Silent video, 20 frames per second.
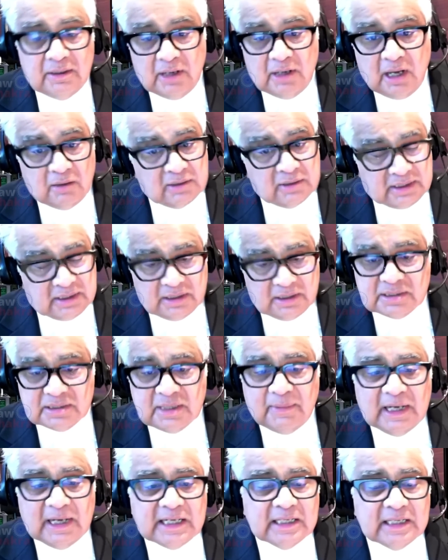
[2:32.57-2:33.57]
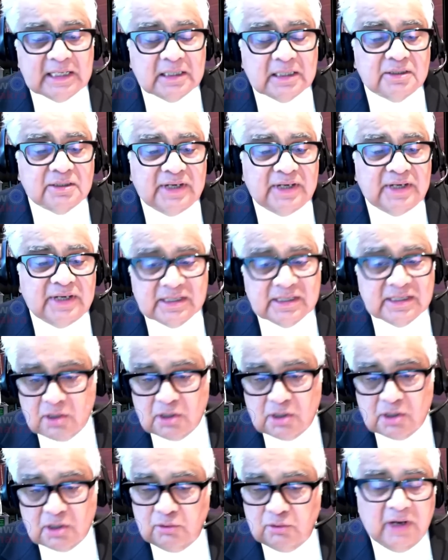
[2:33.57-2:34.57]
Now that sub-article 3 has
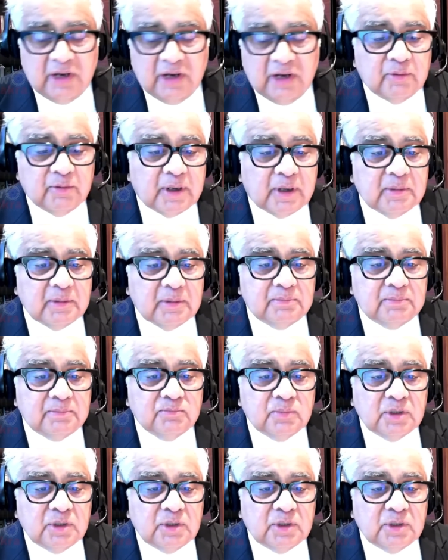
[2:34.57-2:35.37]
gone, you have a problem.